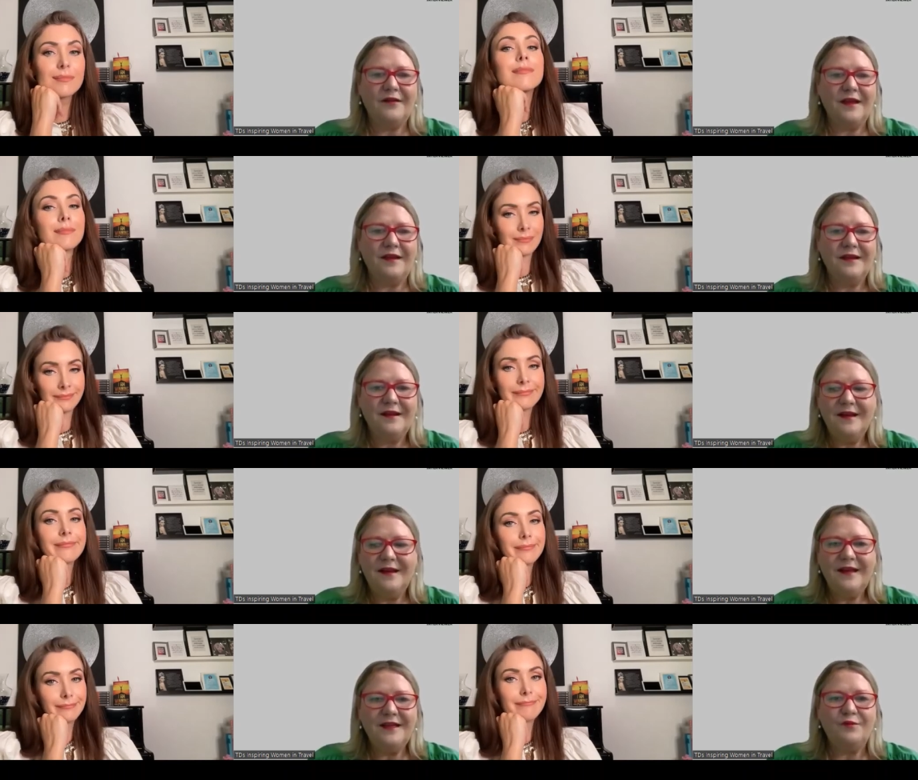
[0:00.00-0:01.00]
Speaker 1: i think
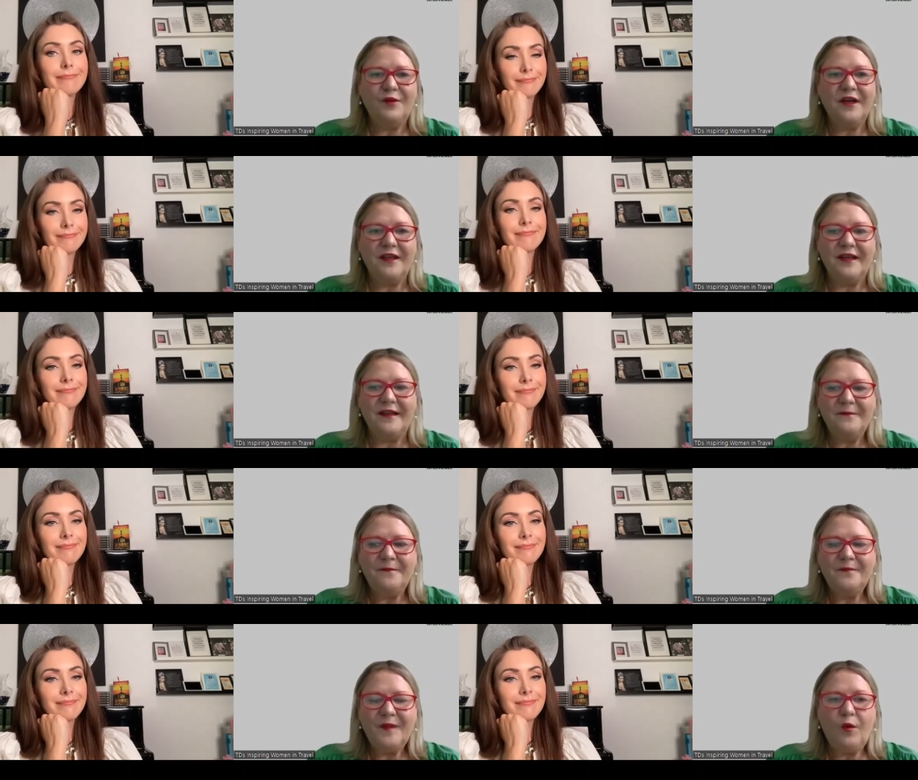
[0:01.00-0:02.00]
is really
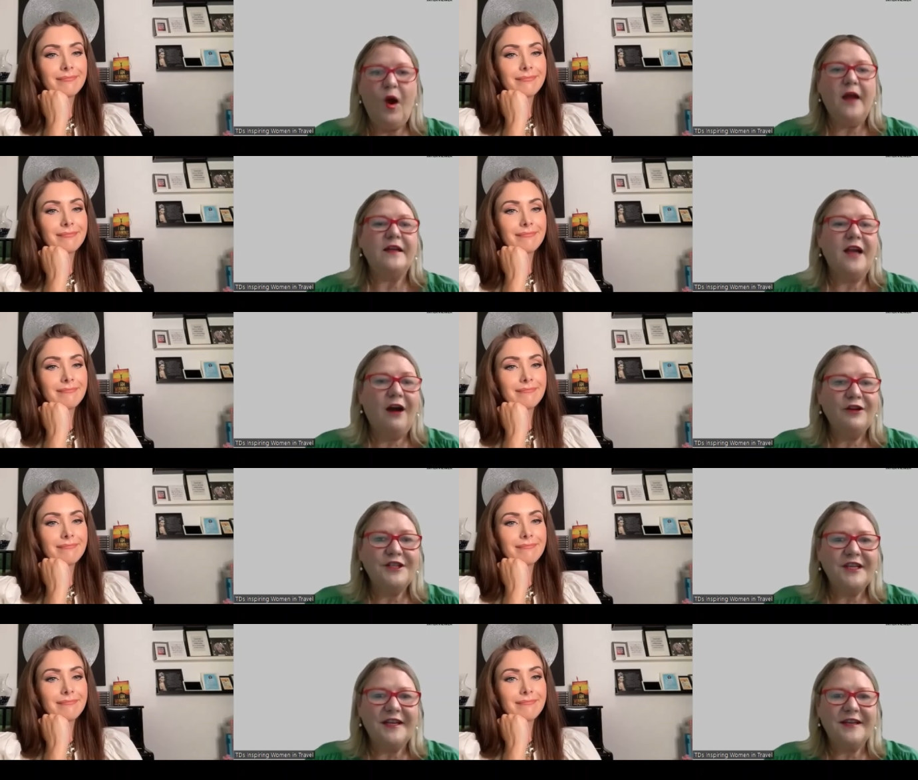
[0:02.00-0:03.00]
quite
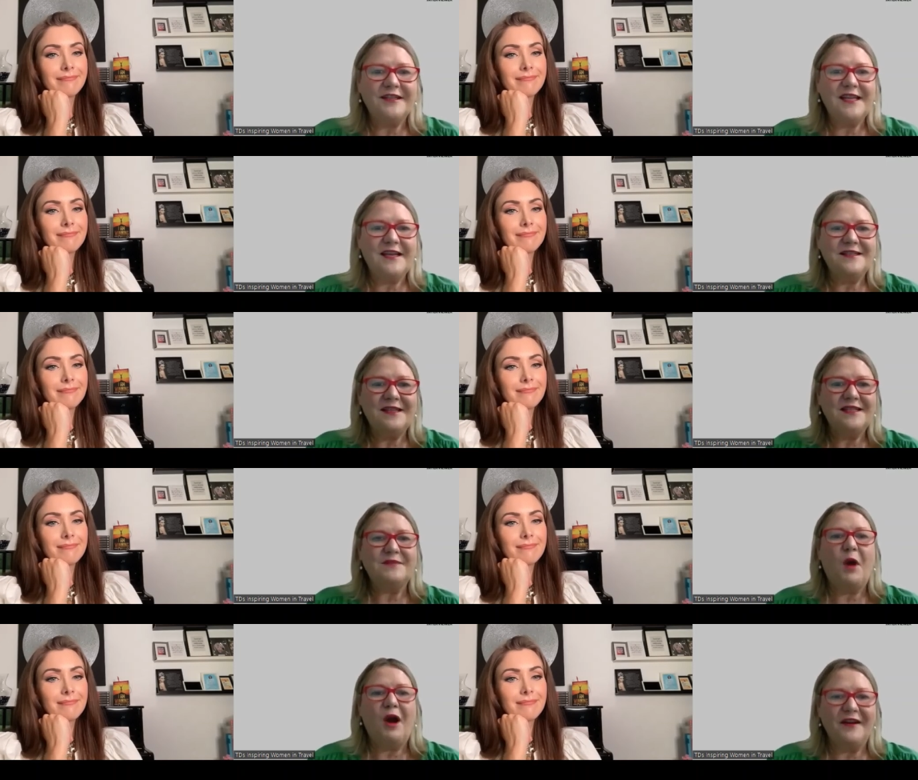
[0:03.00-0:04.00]
encouraging and in,
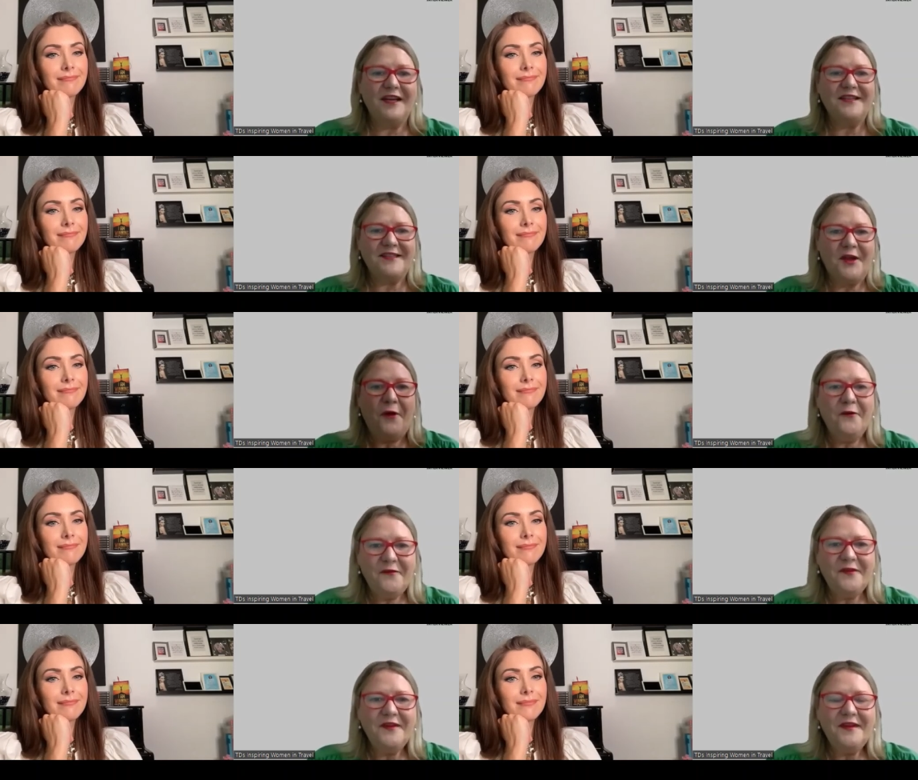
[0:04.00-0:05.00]
inspiring in
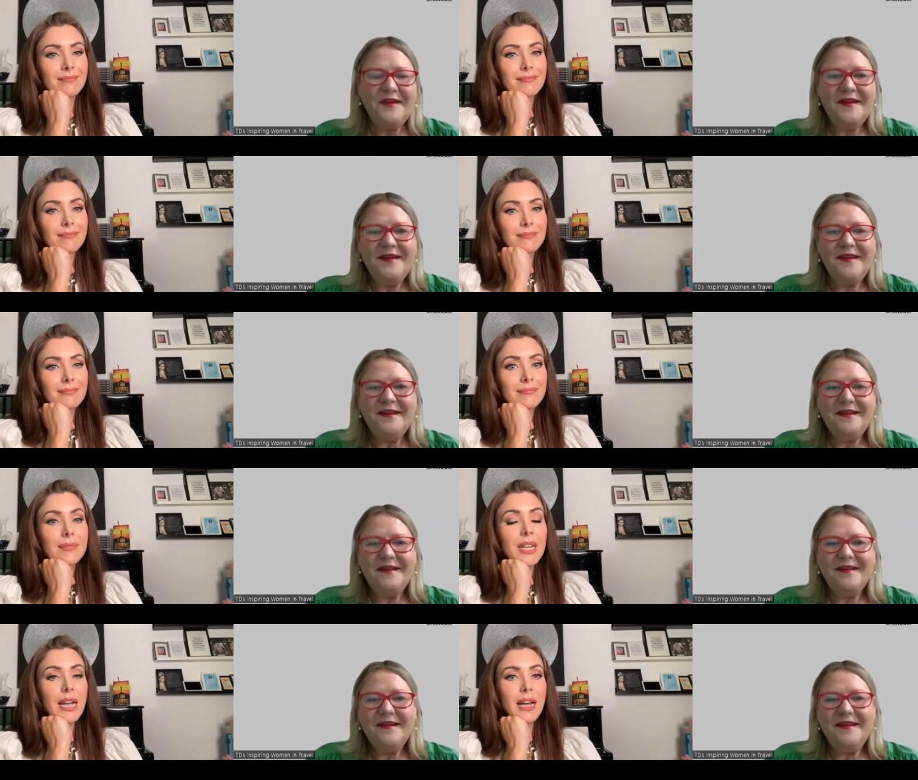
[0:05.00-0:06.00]
itself
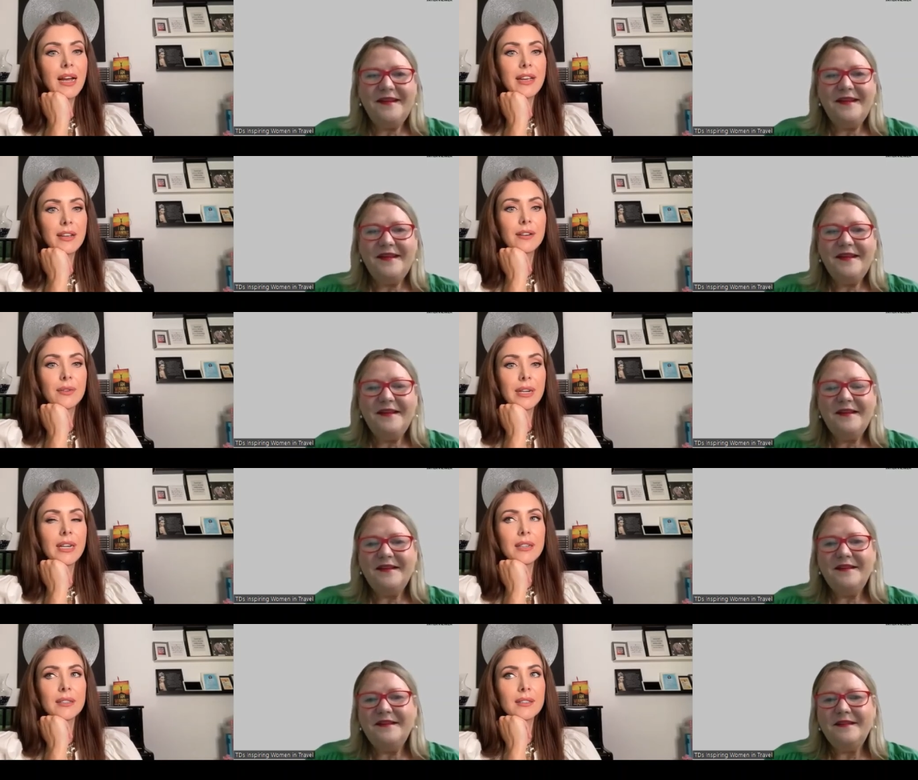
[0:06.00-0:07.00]
Speaker 2: yeah i
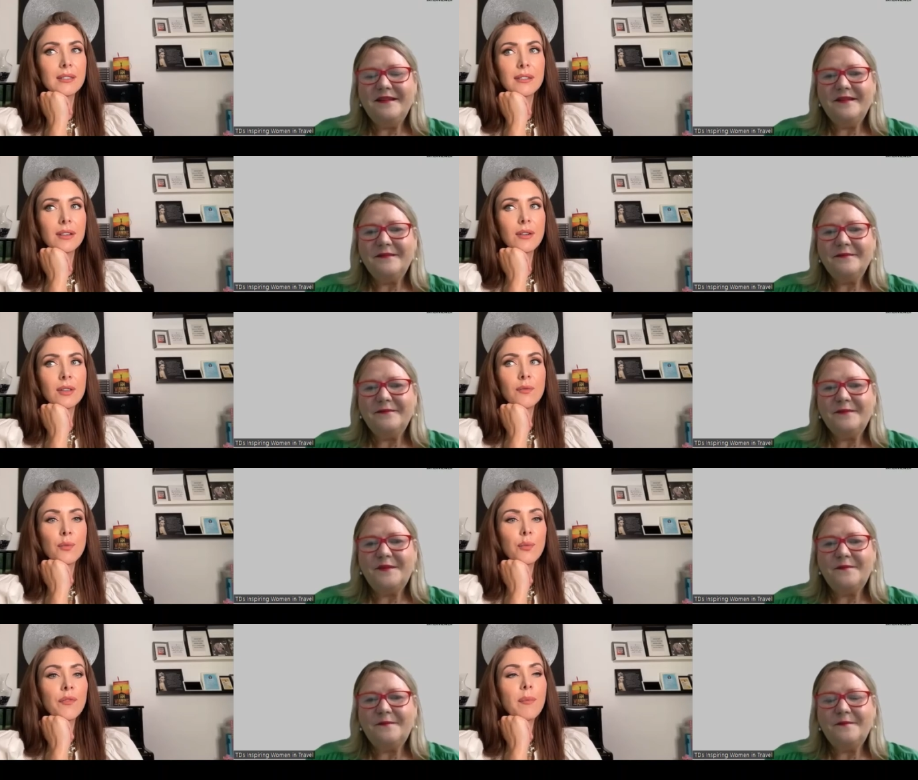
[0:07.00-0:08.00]
agree
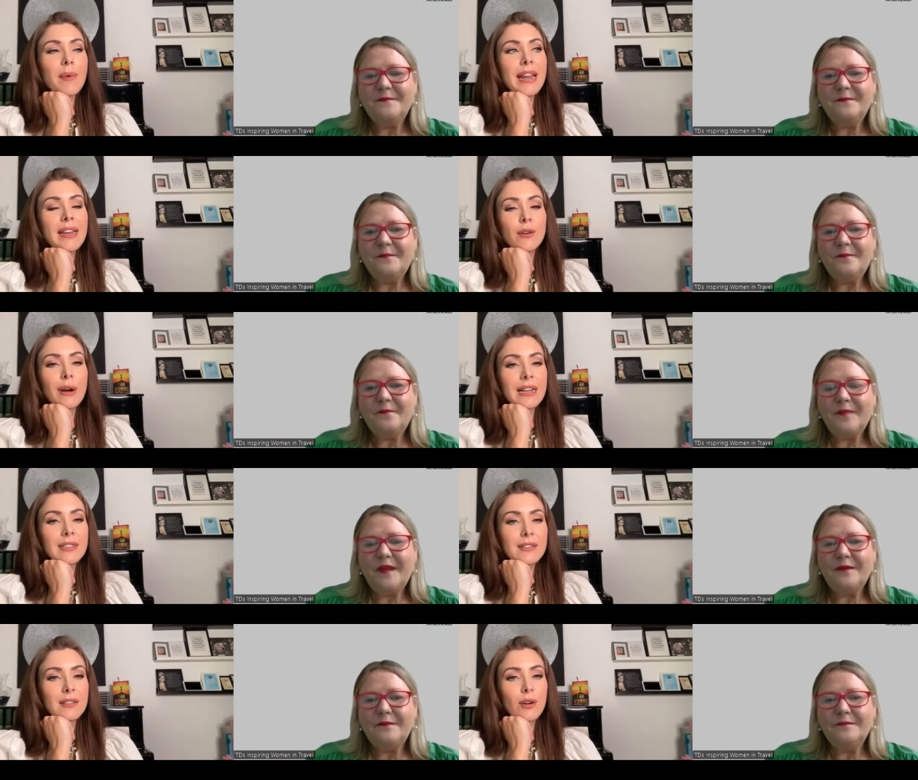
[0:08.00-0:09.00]
from any
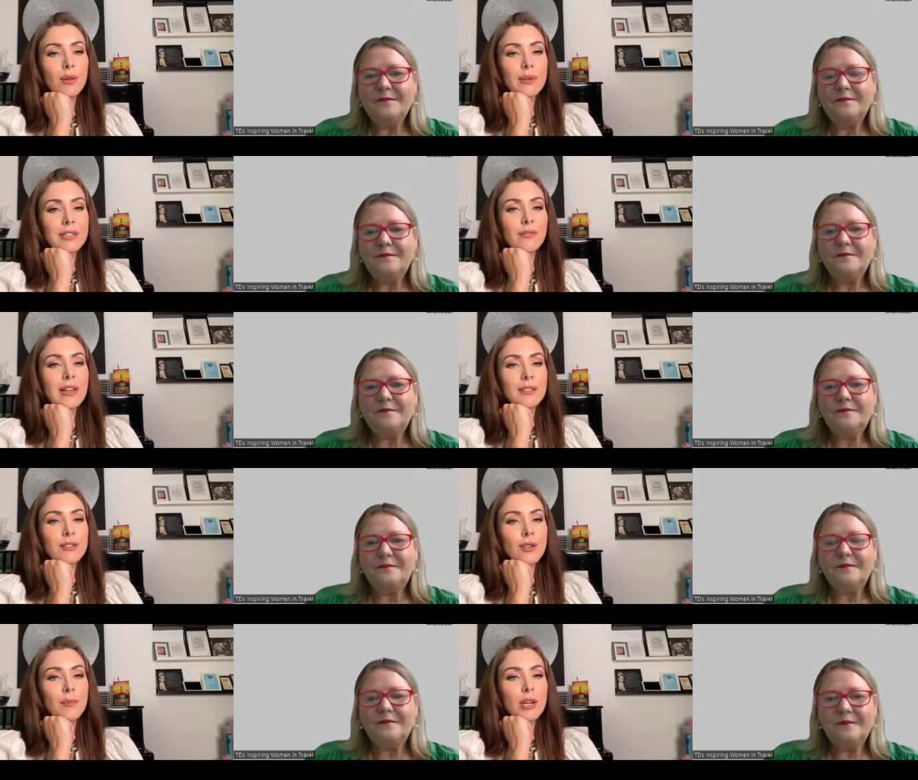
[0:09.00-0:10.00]
crisis there always
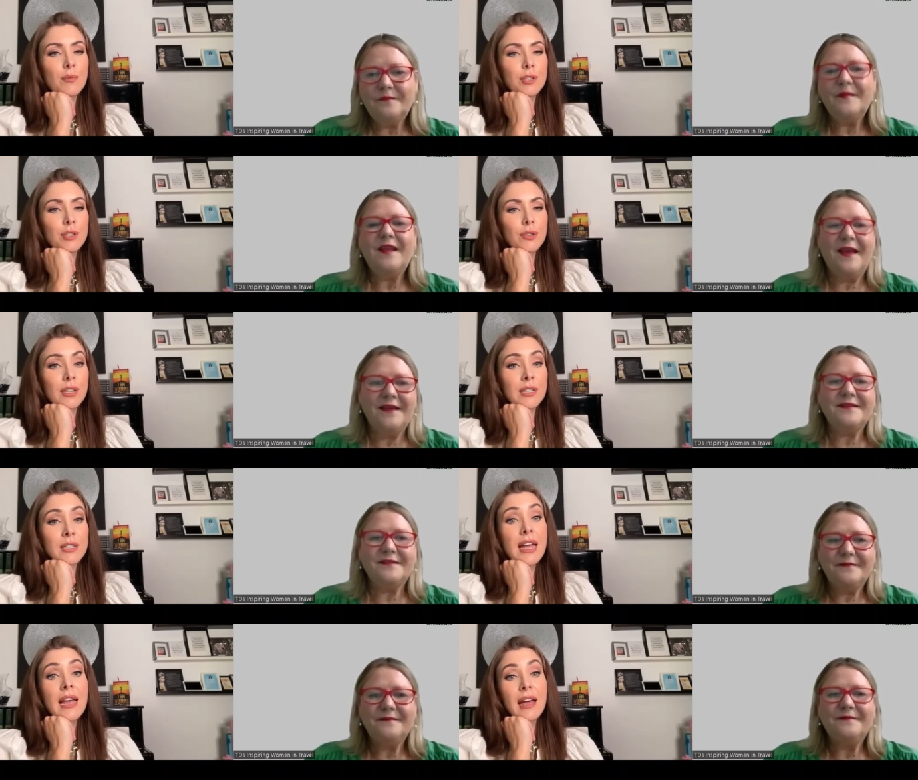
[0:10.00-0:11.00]
arises so many
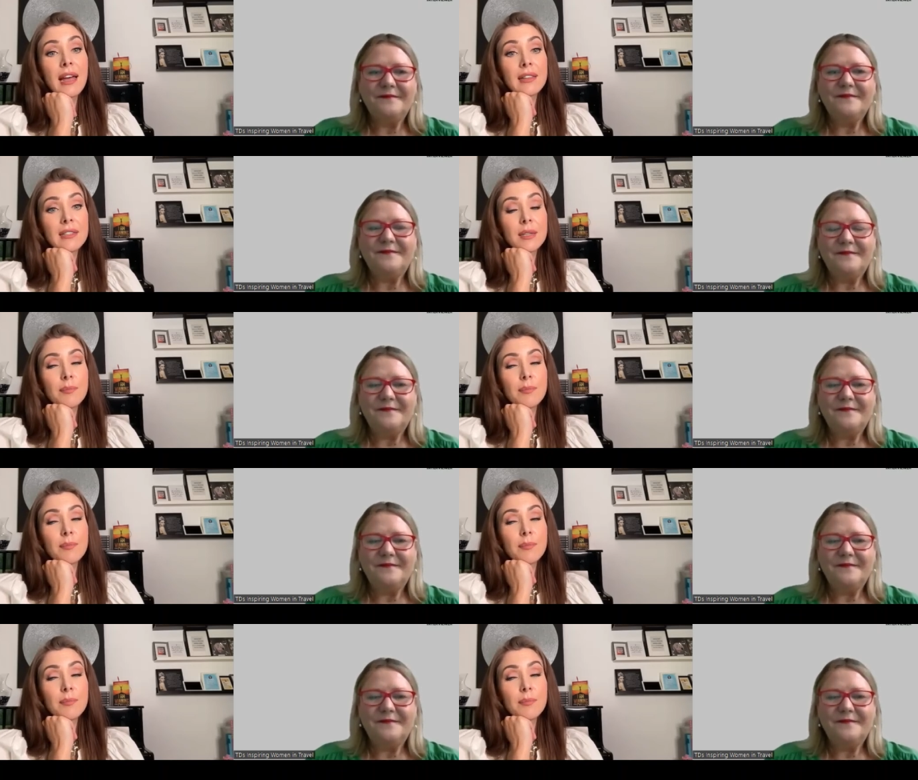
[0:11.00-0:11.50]
opportunities yes. and the